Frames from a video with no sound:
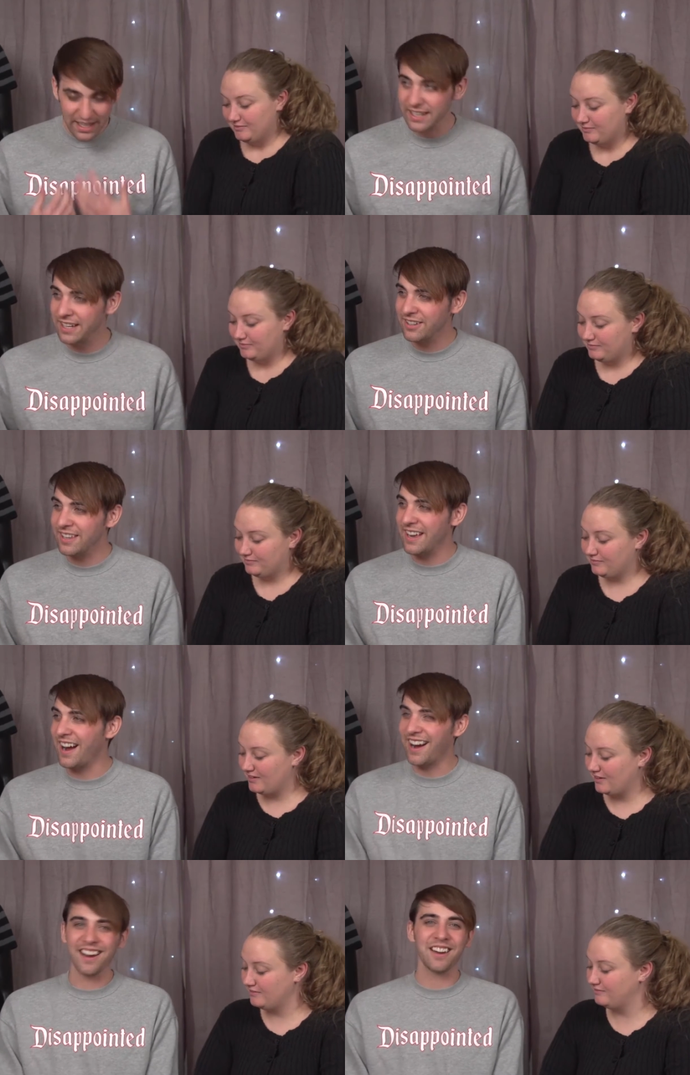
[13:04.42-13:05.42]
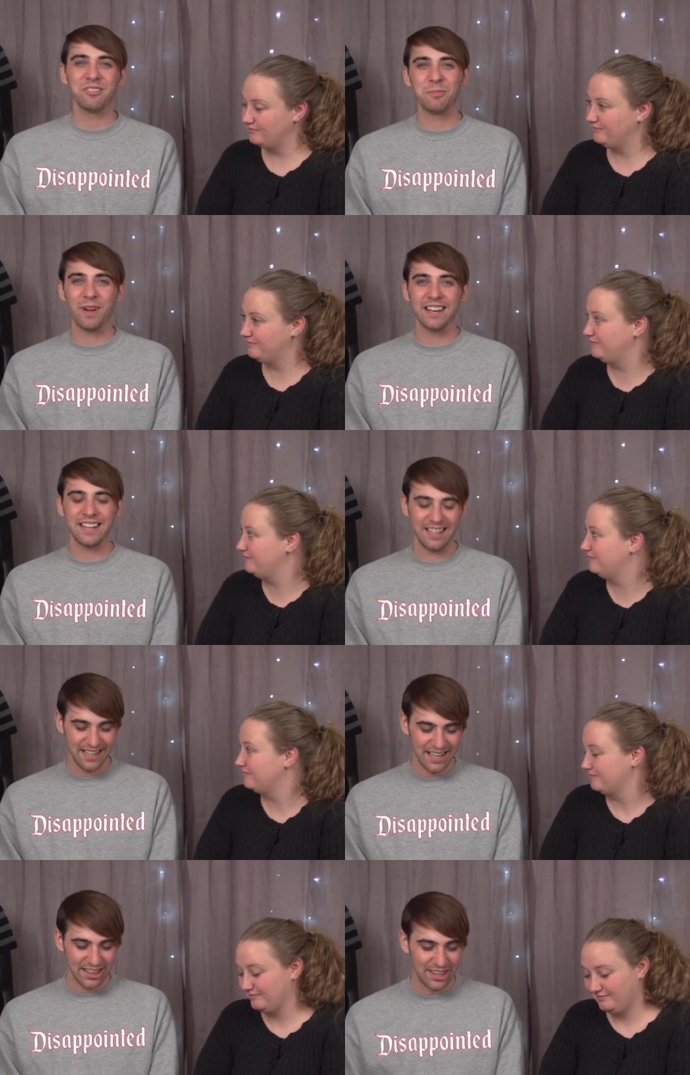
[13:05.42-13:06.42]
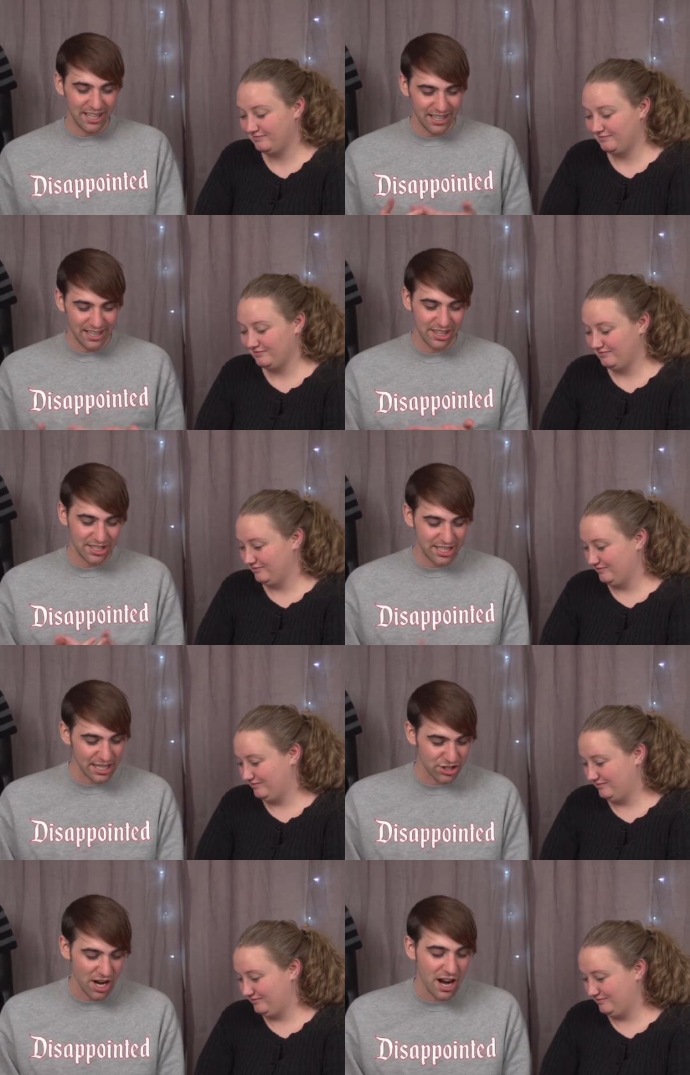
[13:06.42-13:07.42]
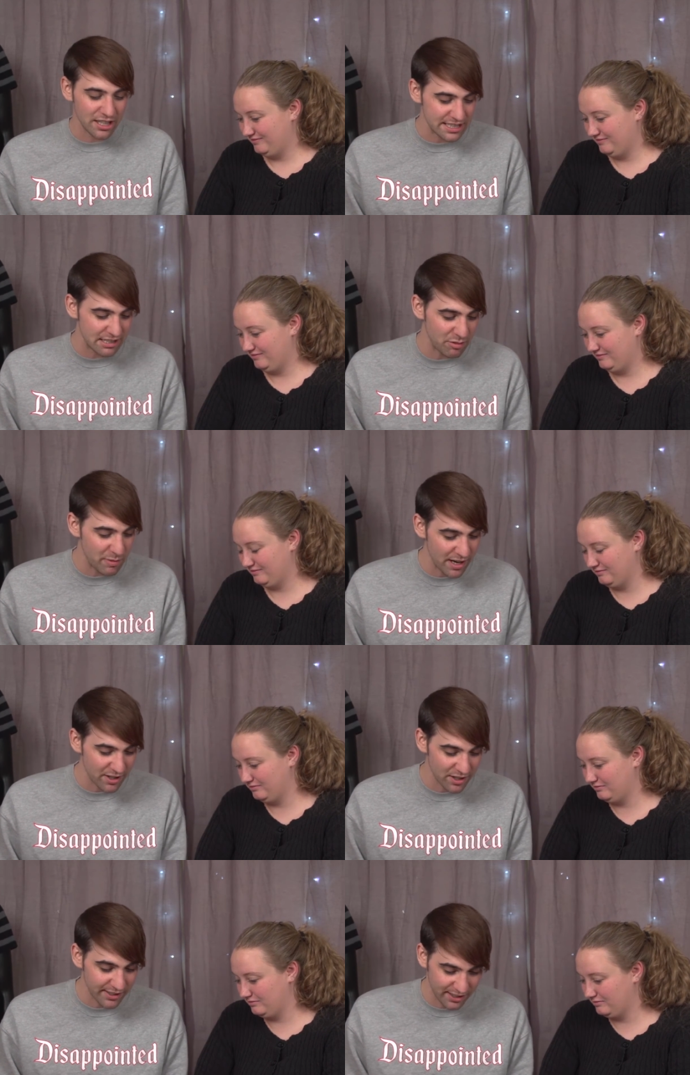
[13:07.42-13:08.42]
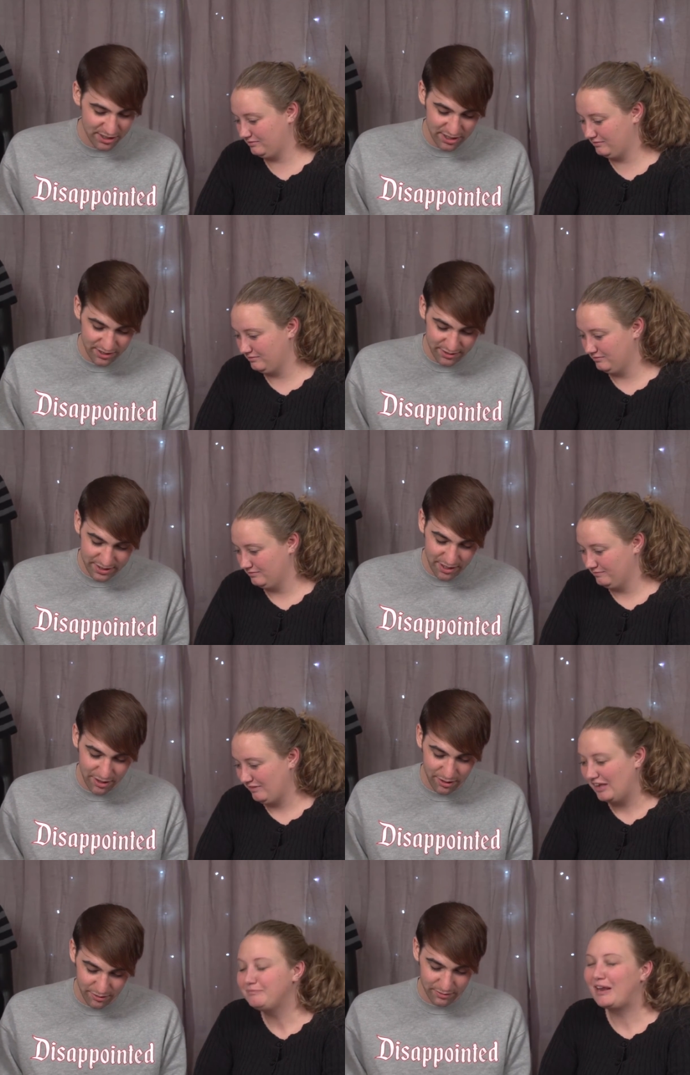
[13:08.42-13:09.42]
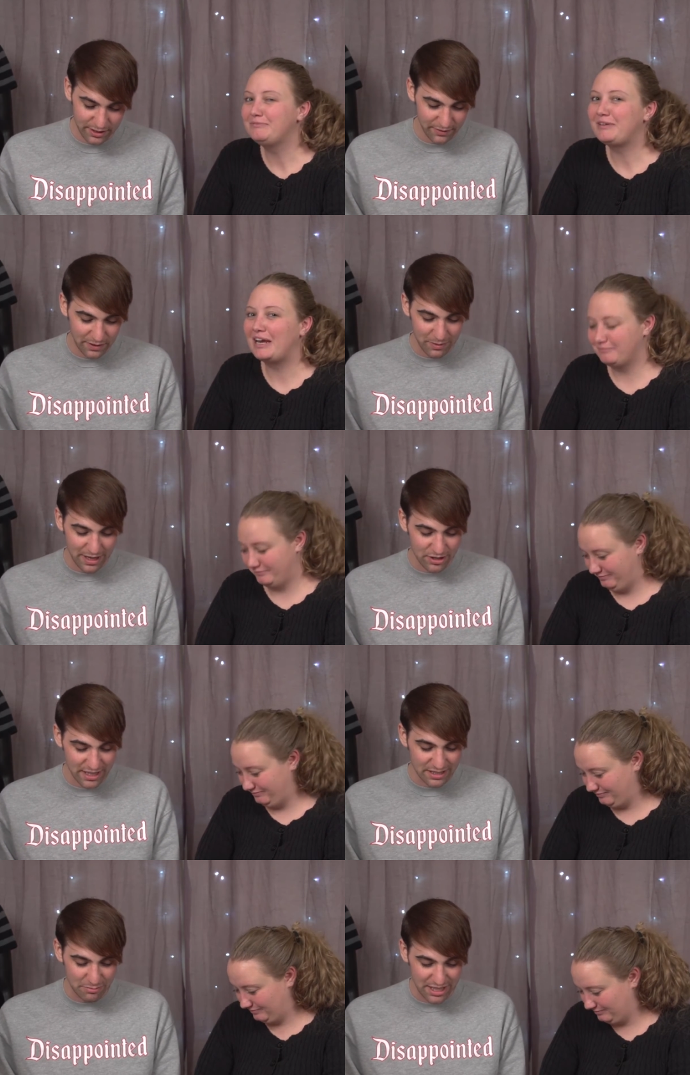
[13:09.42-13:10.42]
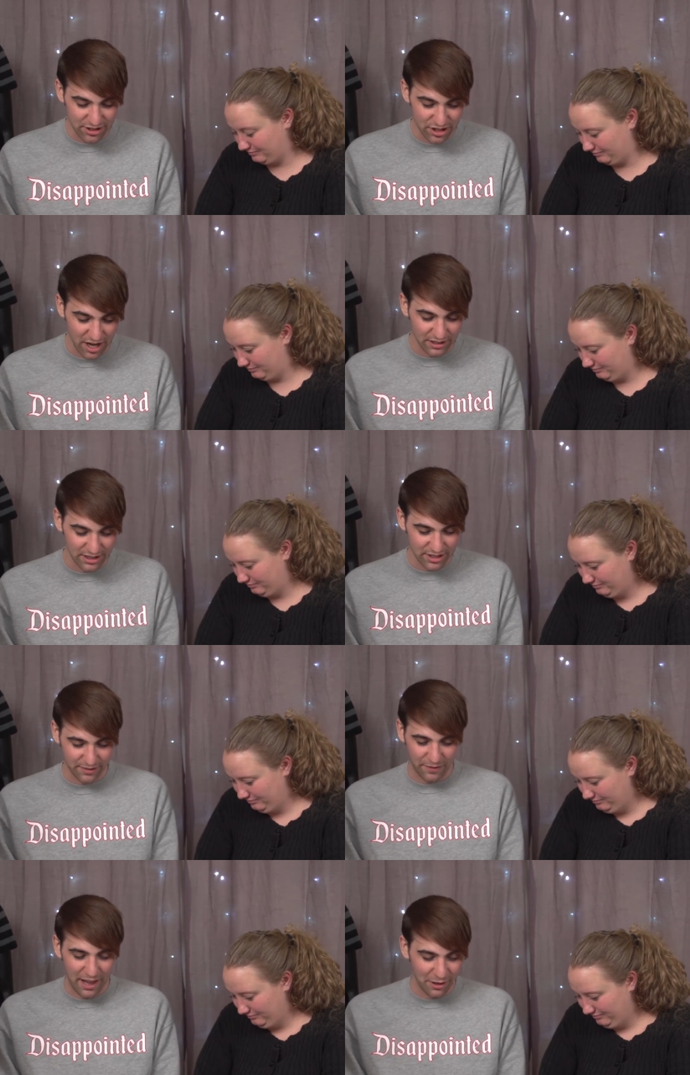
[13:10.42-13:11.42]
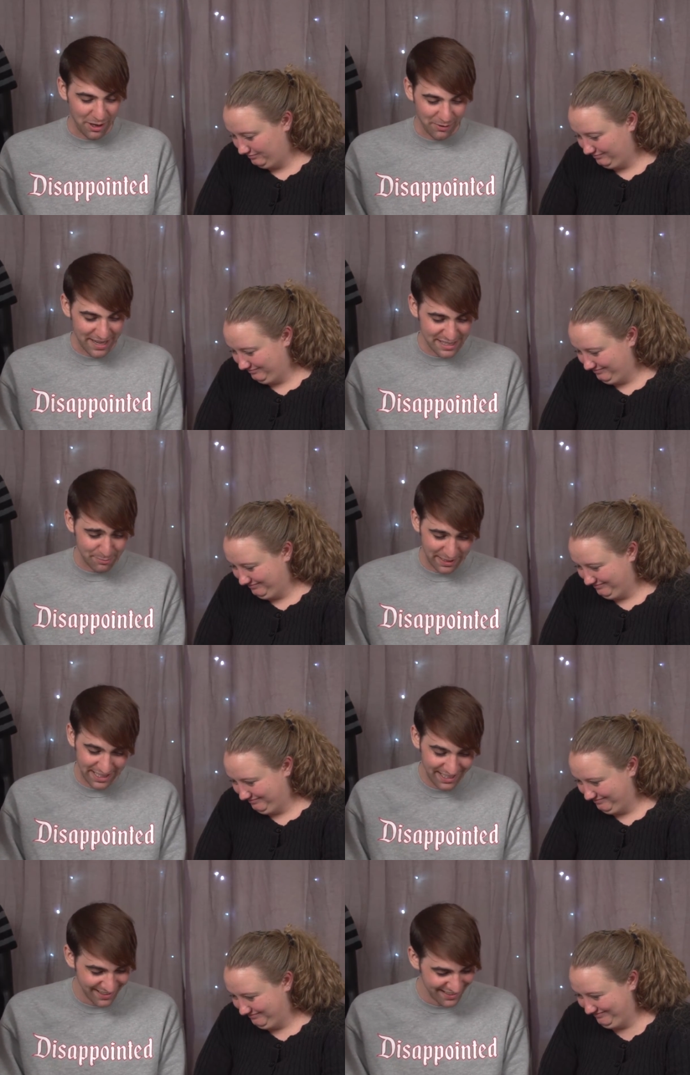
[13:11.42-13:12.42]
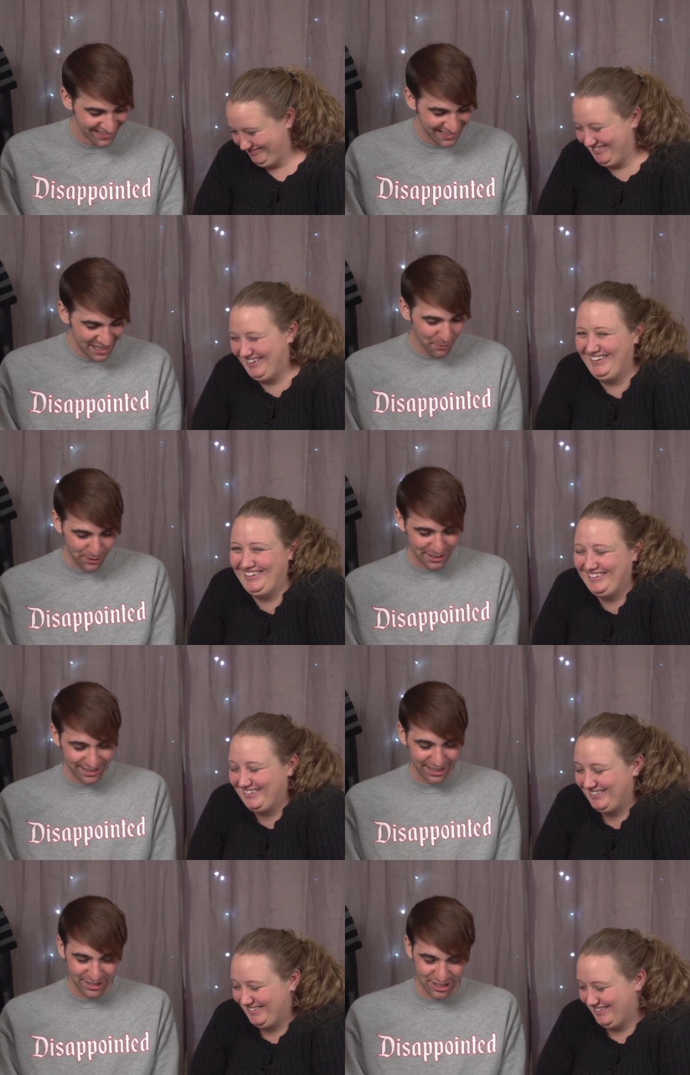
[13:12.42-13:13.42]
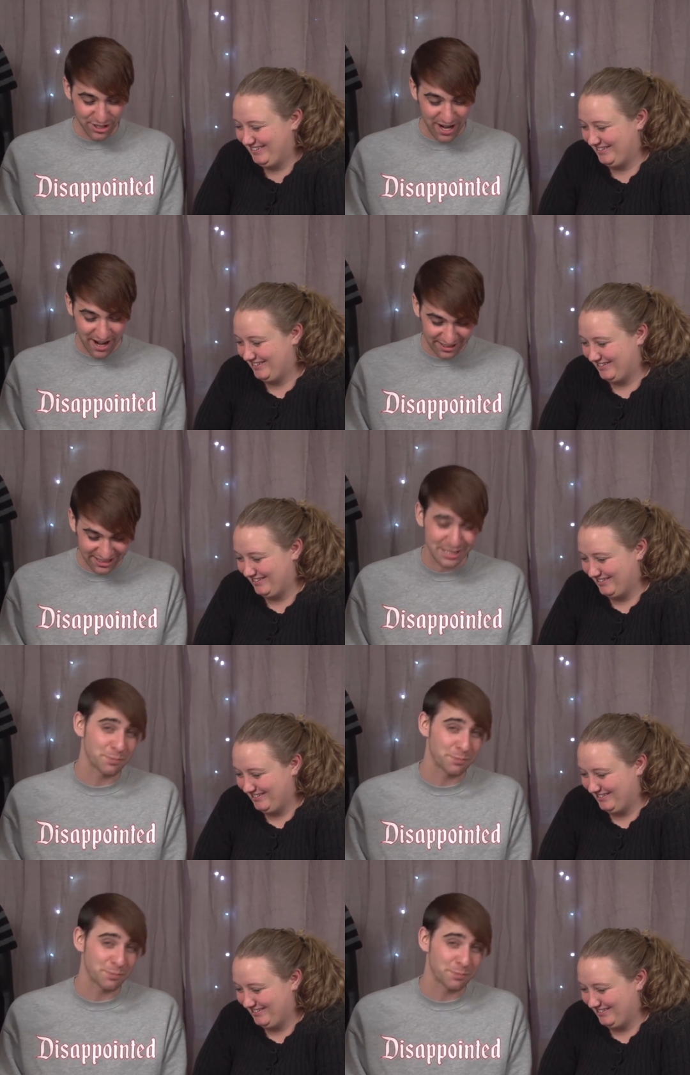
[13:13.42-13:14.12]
Speaker 1: And here they are, everybody. The dick chocolates that we made earlier too. So if you want to try some dick chocolates, just follow our recipe, which is literally just chocolates and